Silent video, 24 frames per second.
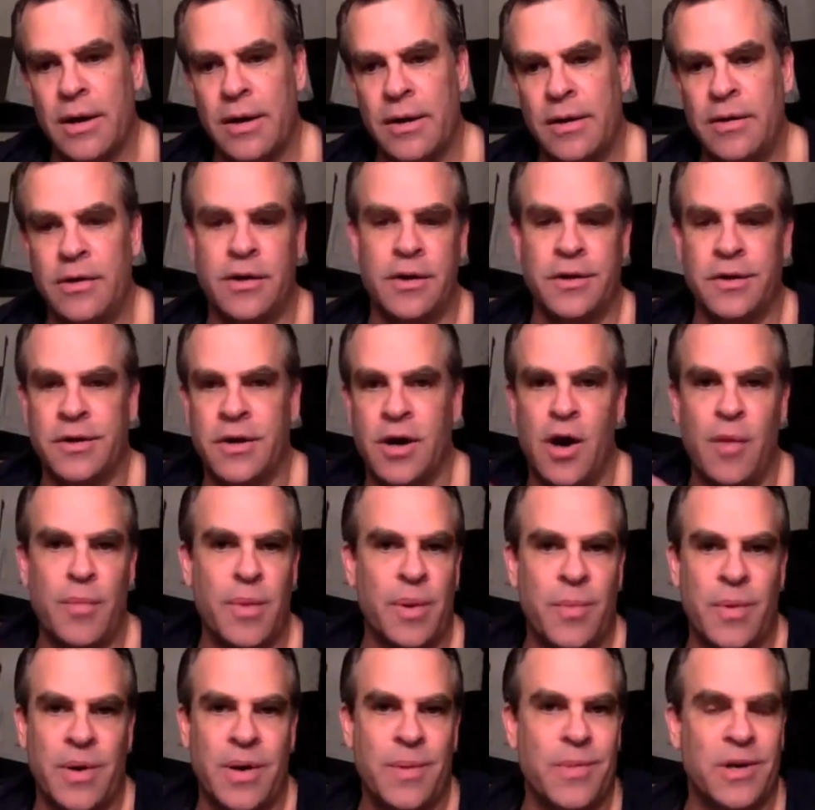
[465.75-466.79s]
can call me
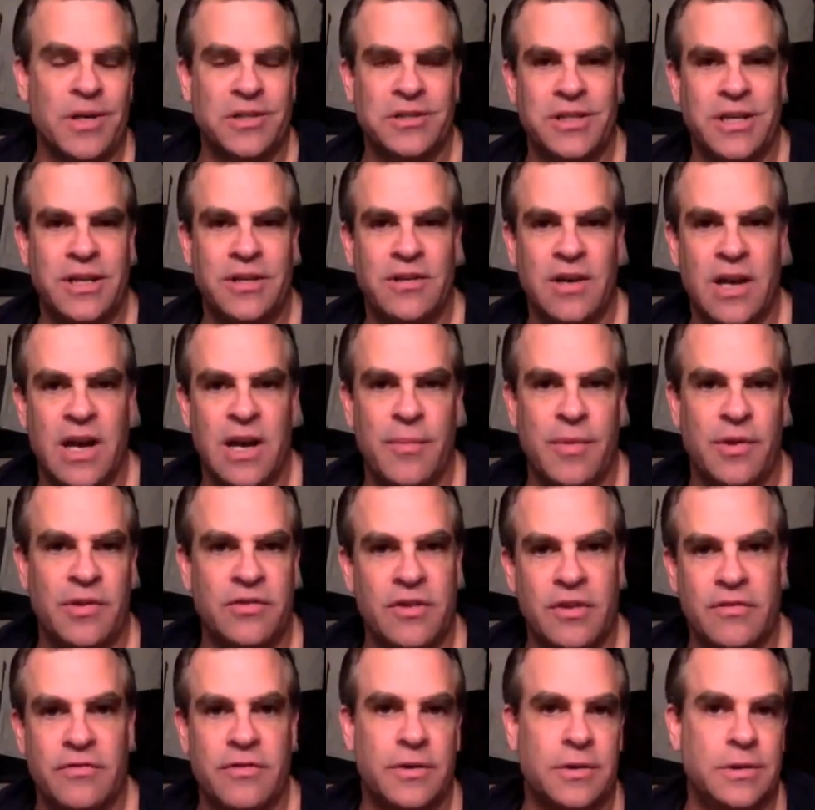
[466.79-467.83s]
pretty much any time
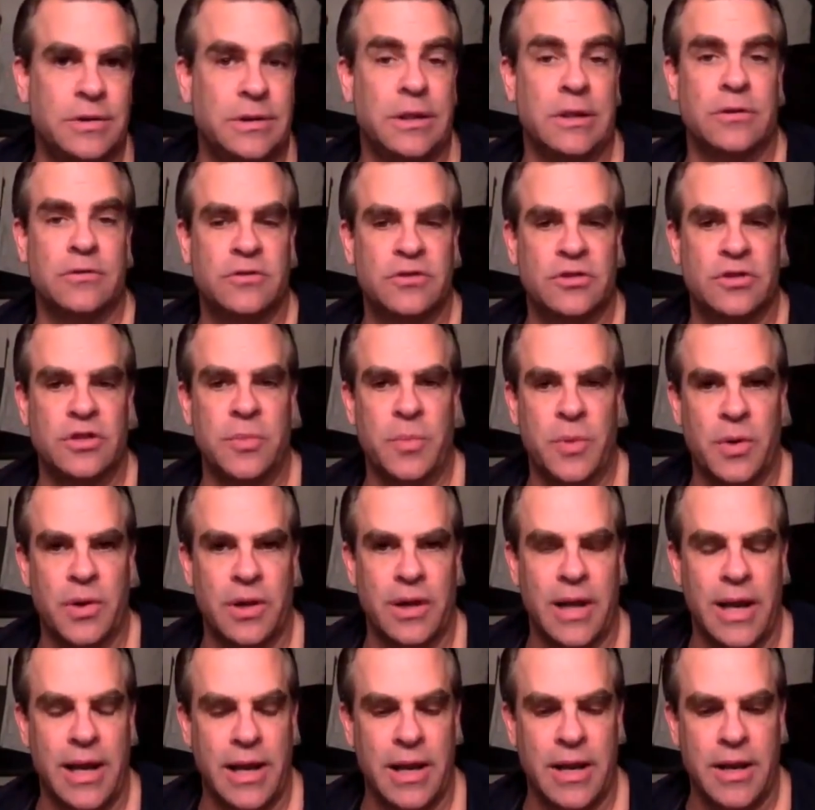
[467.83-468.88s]
except for, you know, super
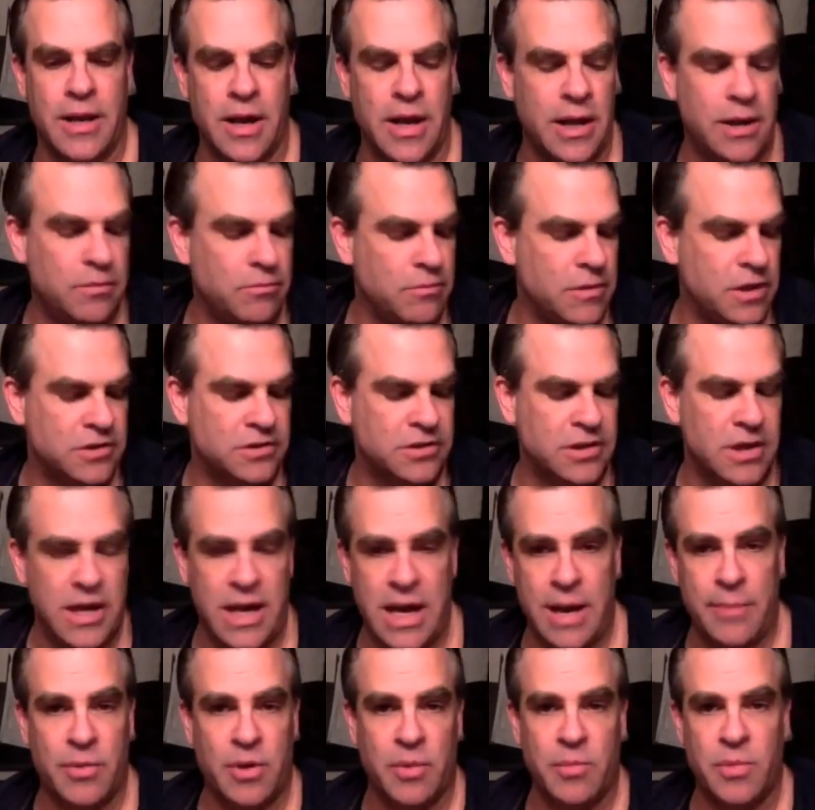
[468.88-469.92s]
late at night, unless I
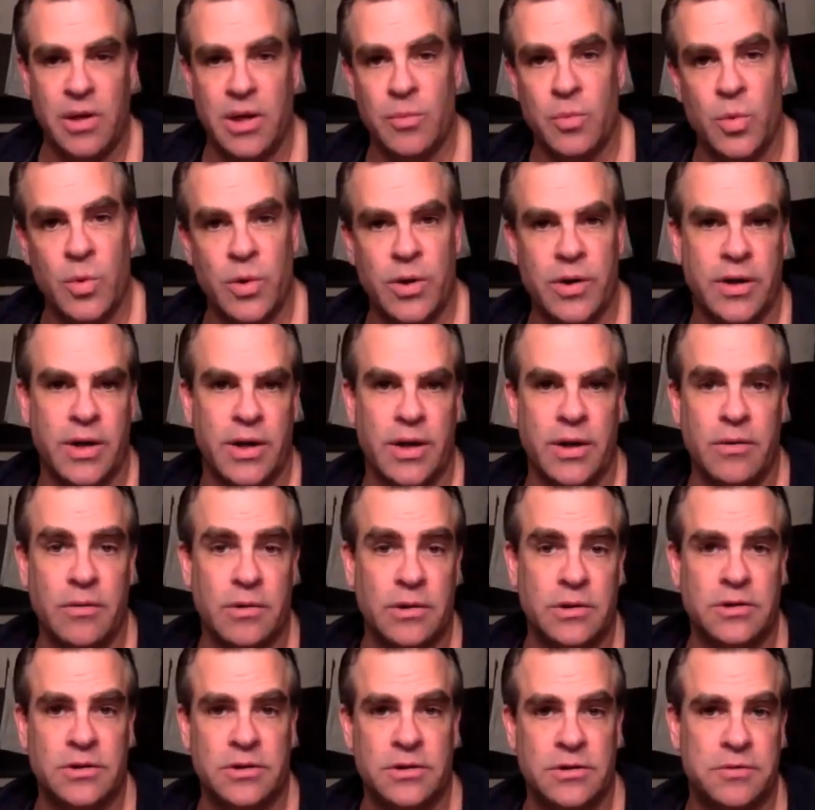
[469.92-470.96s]
happen to be up working,
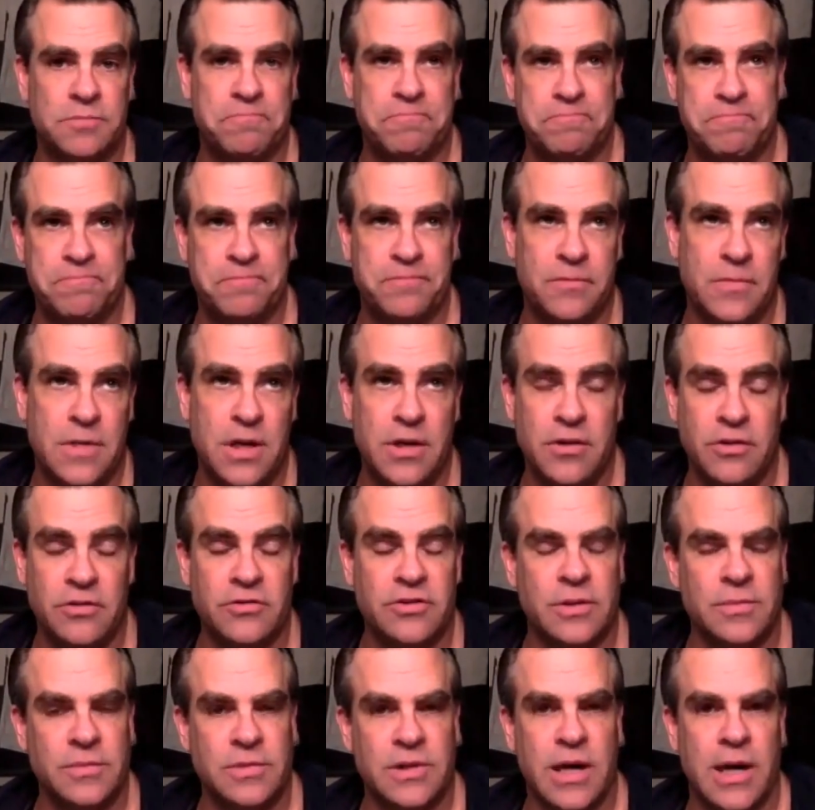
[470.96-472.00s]
which I do
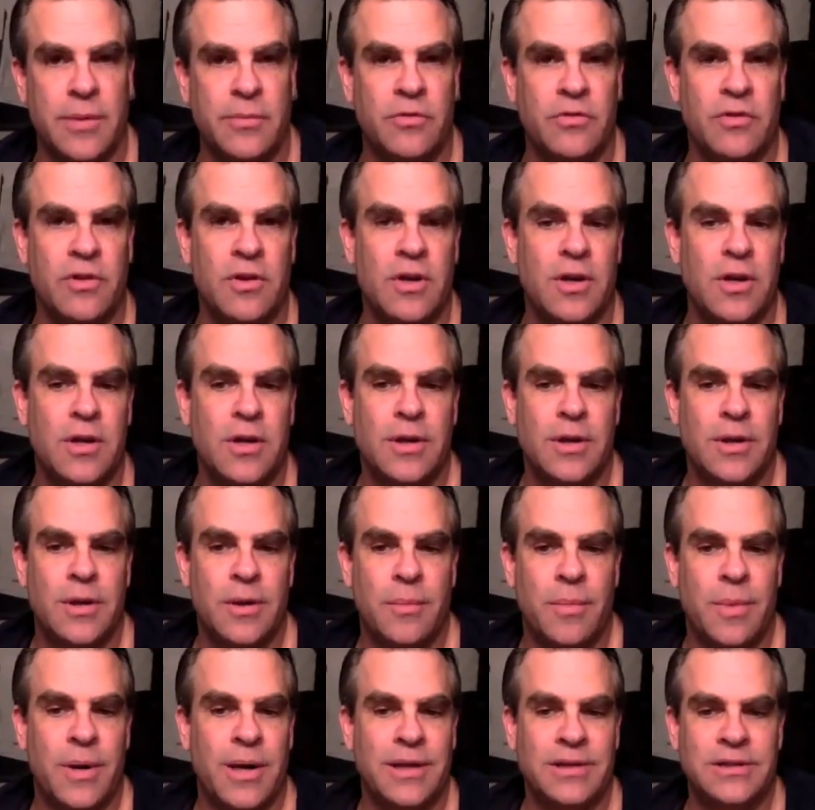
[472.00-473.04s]
sometimes.
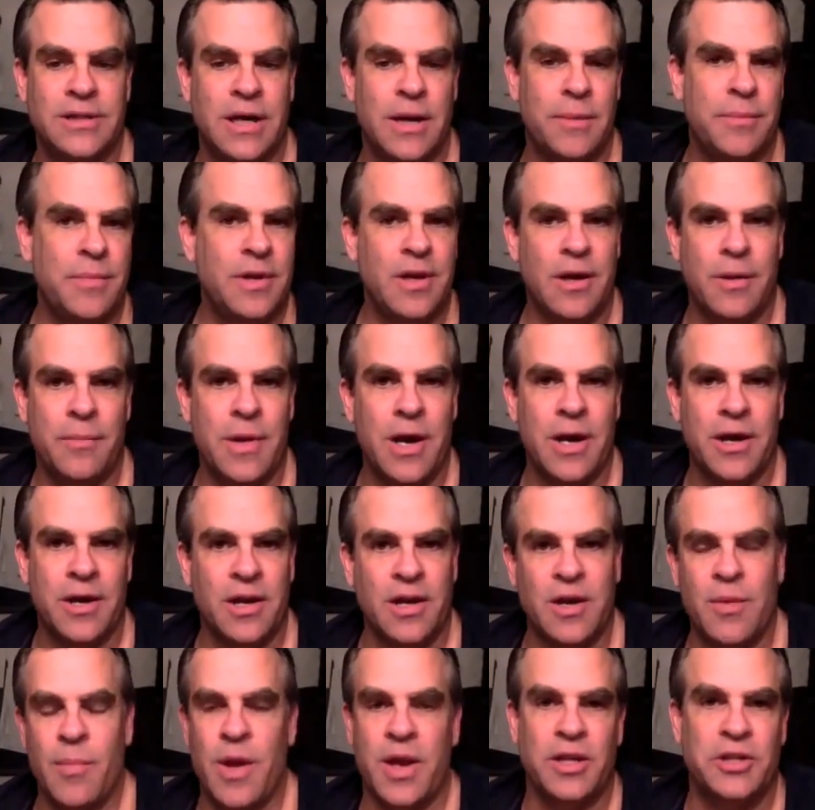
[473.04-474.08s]
But, you know, I'm not going
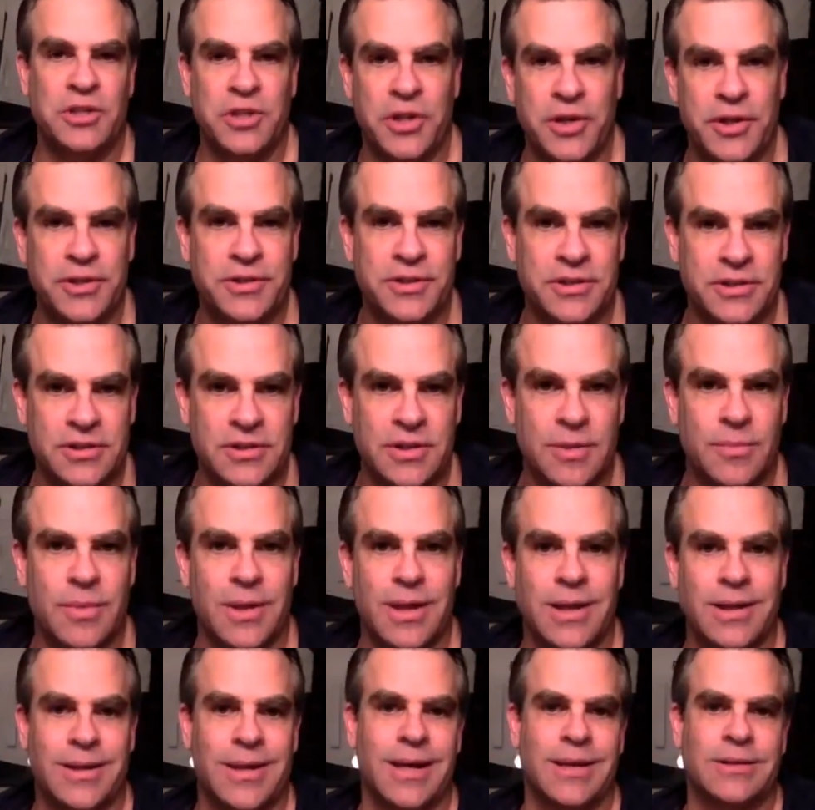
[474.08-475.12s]
to come out of church or something
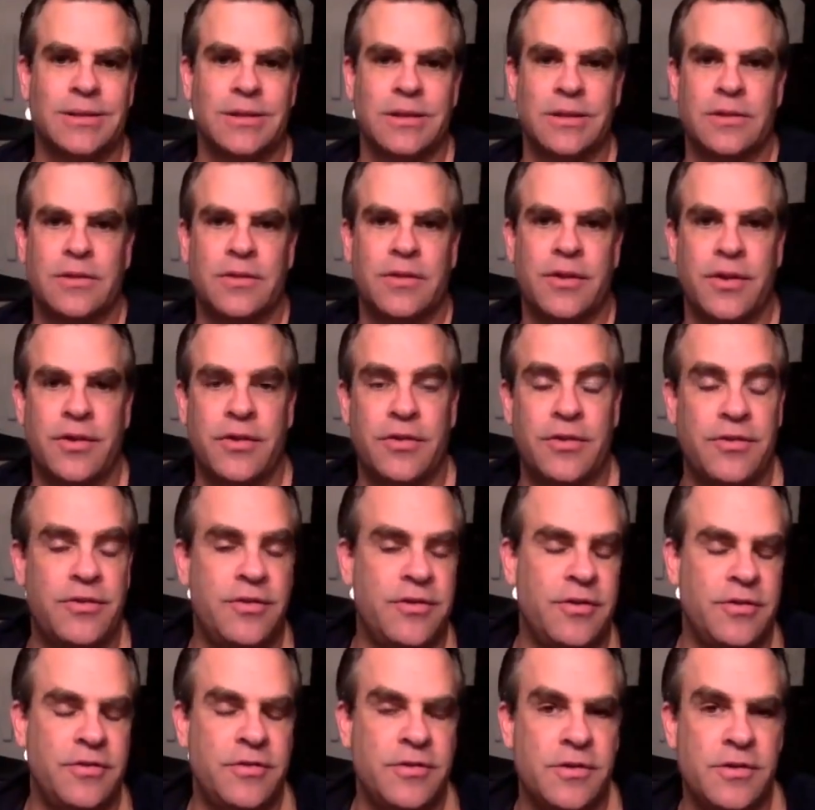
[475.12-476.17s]
like that to
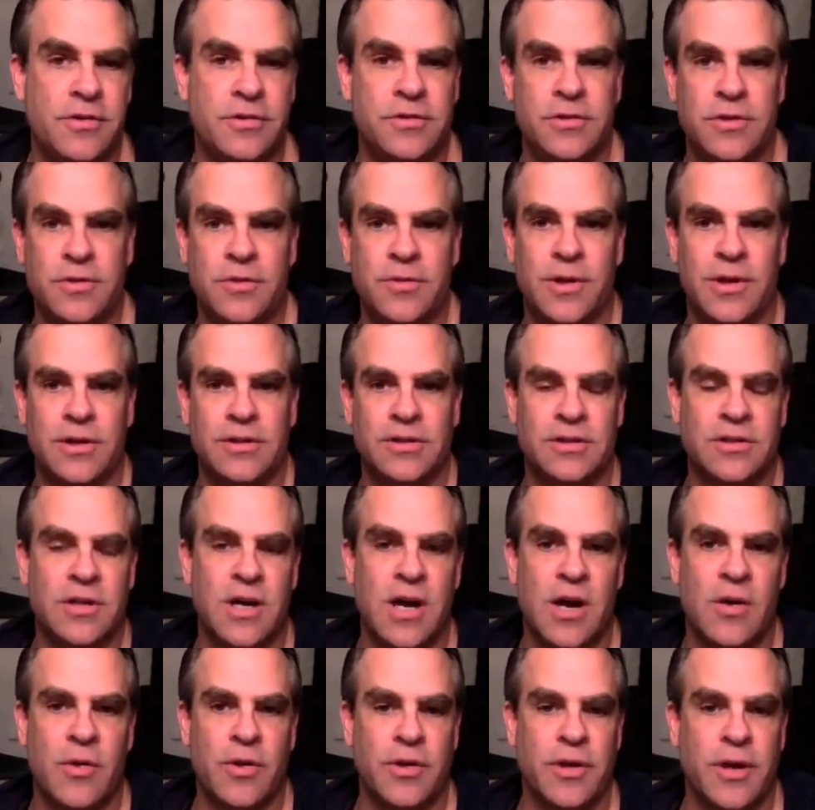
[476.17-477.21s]

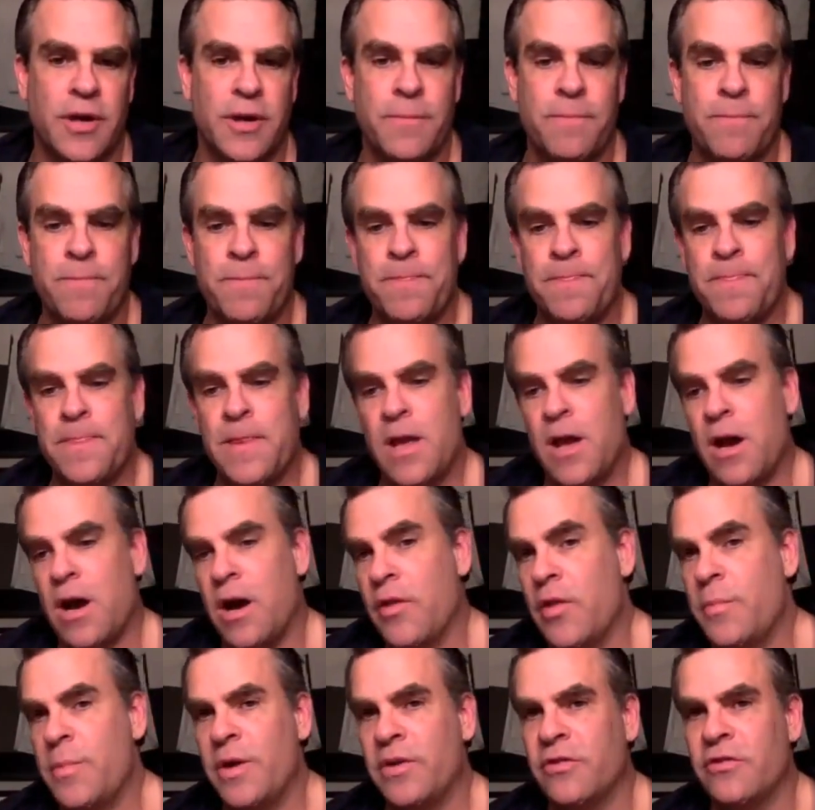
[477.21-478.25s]
talk with you.
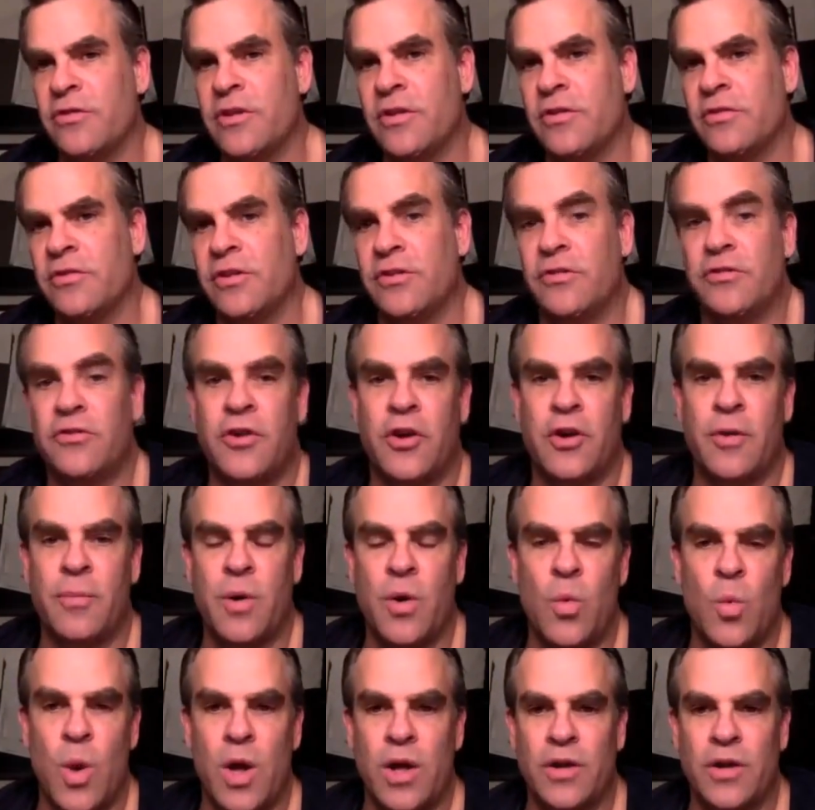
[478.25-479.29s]
Other business is Turbo Wealth